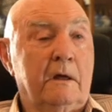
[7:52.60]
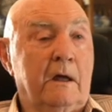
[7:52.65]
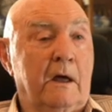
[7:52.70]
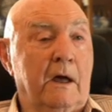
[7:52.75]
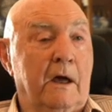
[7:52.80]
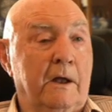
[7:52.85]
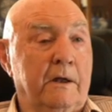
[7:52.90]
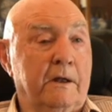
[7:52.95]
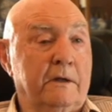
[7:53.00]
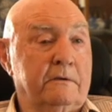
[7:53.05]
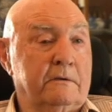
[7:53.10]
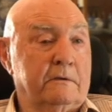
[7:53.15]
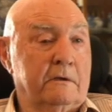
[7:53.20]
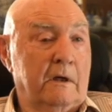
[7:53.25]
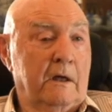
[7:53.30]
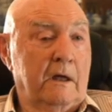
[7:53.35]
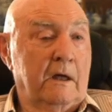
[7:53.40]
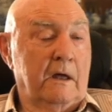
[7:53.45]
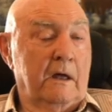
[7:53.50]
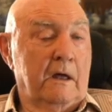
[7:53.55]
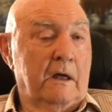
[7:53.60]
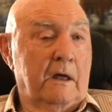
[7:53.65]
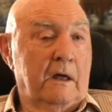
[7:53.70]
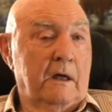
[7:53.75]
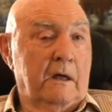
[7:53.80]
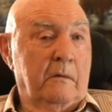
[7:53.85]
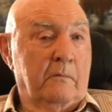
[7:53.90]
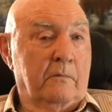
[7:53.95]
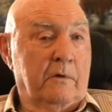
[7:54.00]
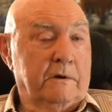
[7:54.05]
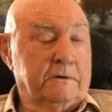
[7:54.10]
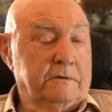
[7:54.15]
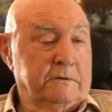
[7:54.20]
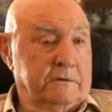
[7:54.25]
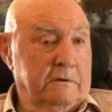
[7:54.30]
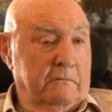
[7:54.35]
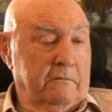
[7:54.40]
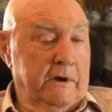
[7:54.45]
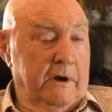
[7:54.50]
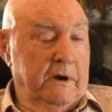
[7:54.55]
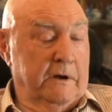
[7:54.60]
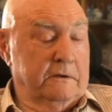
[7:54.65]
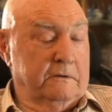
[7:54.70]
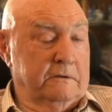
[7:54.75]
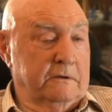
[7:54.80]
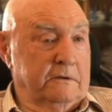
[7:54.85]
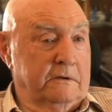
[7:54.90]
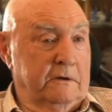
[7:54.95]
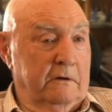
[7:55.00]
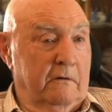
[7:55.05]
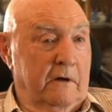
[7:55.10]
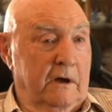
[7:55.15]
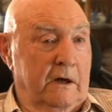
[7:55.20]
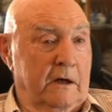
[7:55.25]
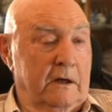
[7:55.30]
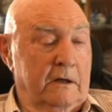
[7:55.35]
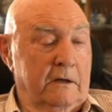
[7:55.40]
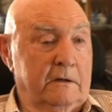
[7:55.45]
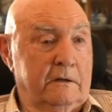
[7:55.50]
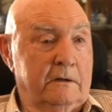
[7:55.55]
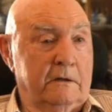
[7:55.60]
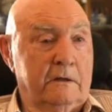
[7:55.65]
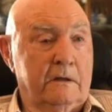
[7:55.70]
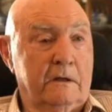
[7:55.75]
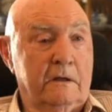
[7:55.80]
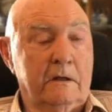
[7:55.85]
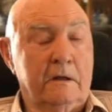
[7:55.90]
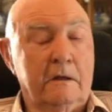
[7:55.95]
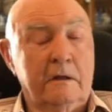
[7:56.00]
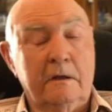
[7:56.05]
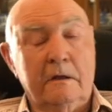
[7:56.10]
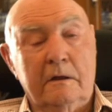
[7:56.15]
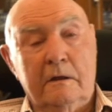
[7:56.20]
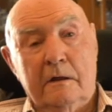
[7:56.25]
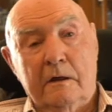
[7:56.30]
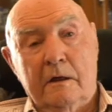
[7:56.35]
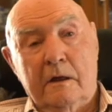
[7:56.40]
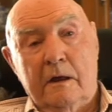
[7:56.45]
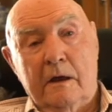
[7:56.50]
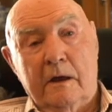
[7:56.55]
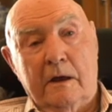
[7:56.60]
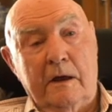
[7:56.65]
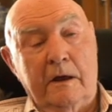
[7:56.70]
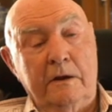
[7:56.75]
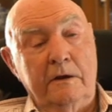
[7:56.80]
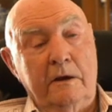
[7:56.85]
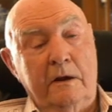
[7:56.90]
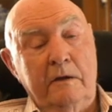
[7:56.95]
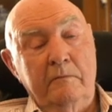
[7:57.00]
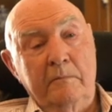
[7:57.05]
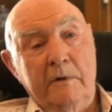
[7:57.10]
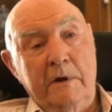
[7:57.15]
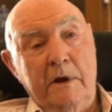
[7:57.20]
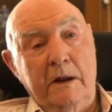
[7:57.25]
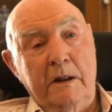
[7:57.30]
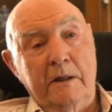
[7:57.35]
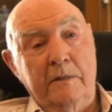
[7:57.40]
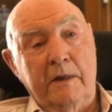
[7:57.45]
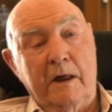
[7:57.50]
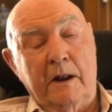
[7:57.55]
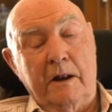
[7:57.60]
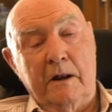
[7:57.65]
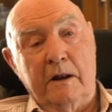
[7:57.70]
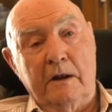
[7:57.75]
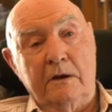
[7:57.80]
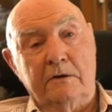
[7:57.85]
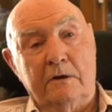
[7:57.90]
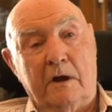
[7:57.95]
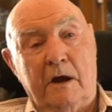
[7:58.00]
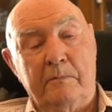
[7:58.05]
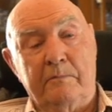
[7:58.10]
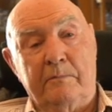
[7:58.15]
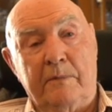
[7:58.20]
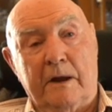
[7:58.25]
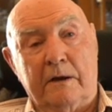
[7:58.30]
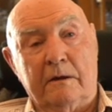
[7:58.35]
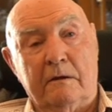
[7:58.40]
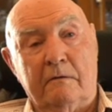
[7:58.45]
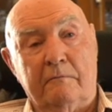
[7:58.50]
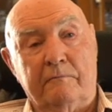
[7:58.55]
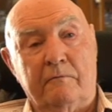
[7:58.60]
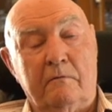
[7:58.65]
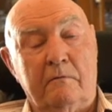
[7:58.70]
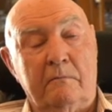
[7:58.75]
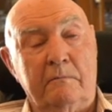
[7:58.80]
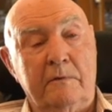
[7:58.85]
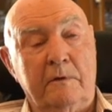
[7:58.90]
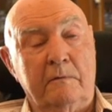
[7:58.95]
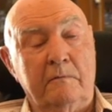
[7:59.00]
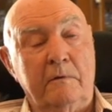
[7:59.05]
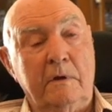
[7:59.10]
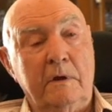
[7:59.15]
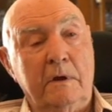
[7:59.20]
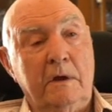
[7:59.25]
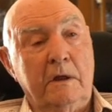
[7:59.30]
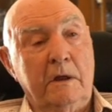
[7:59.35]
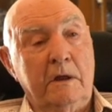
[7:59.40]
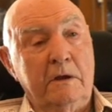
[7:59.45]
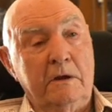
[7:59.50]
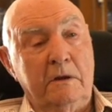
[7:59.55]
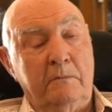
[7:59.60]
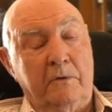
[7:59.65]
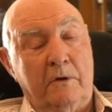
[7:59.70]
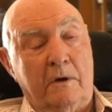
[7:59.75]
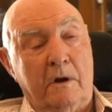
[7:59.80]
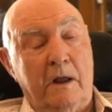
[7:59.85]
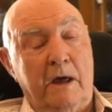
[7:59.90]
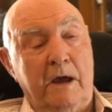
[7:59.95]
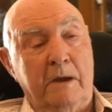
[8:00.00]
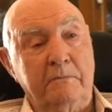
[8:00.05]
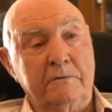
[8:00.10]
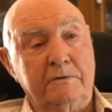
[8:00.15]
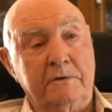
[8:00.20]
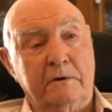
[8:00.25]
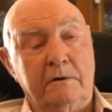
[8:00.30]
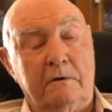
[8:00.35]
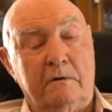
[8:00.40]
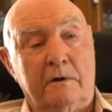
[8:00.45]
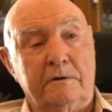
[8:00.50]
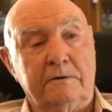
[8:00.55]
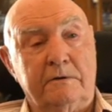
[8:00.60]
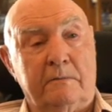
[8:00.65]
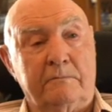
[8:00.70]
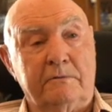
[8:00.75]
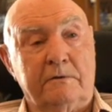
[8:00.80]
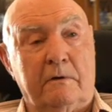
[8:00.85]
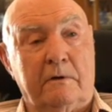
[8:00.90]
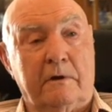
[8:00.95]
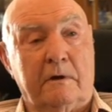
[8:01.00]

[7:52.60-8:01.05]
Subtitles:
And this presence awareness that you are, can you give me any shape, pattern and form? You put labels and concepts on